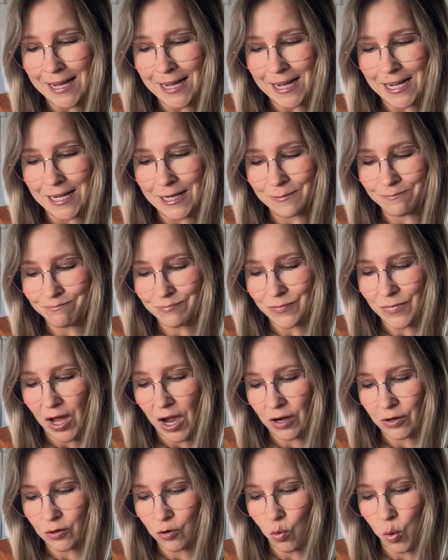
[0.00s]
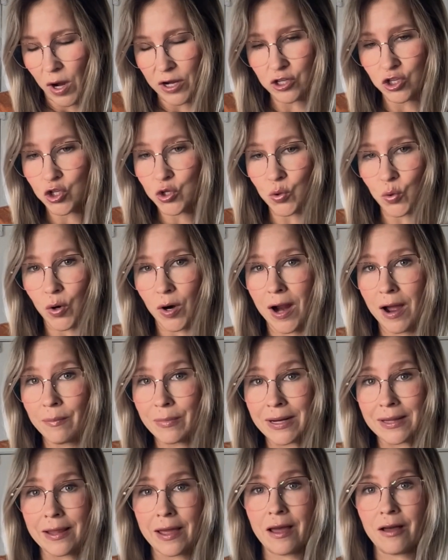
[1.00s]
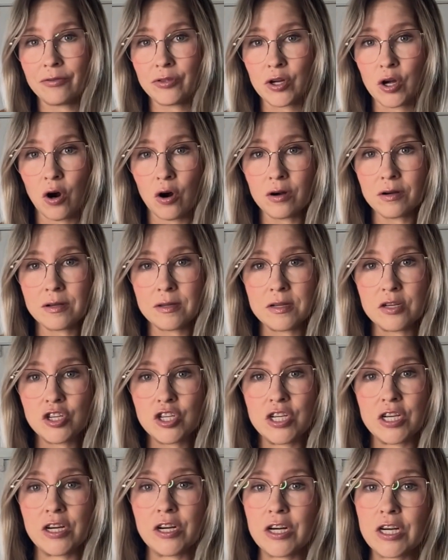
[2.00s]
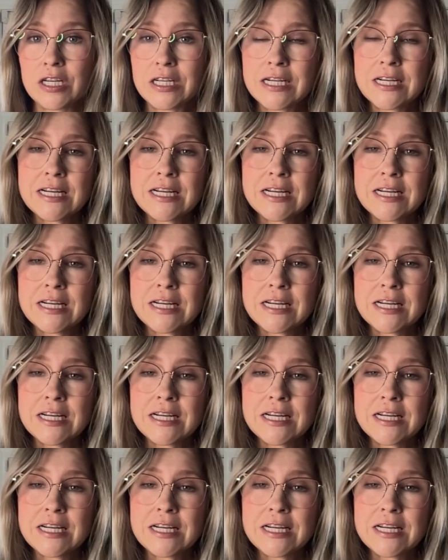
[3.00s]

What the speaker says: Not quite sure how I'm going to lay out the garden this year,